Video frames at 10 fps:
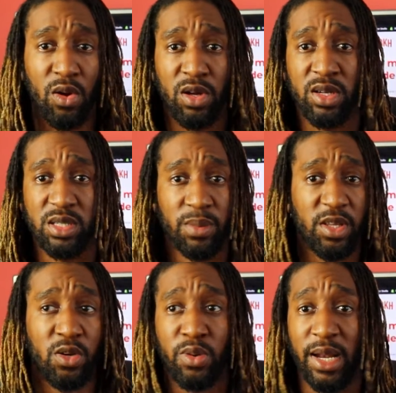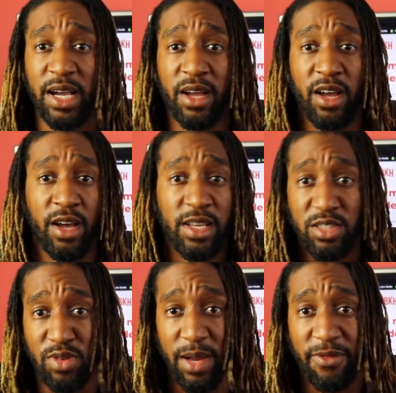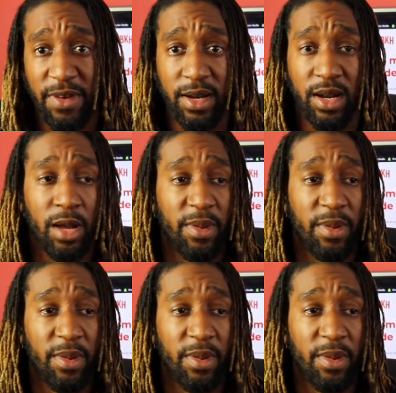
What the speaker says: on something called like a Instagram fan club,